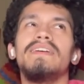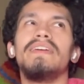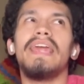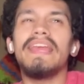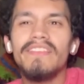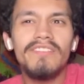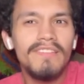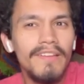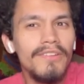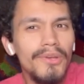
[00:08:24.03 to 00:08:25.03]

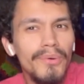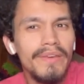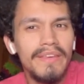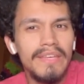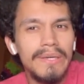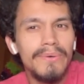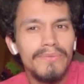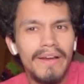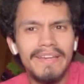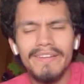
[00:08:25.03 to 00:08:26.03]
insta-nuking you,
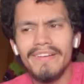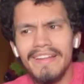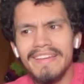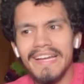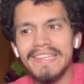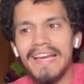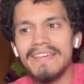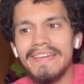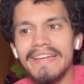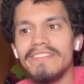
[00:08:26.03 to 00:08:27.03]
right? You're going to get
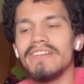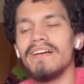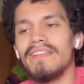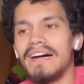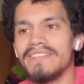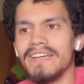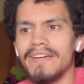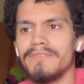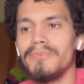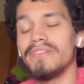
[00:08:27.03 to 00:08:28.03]
that gauge a lot of
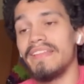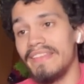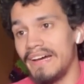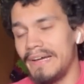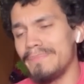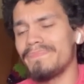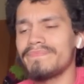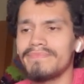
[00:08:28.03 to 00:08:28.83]
times more than not.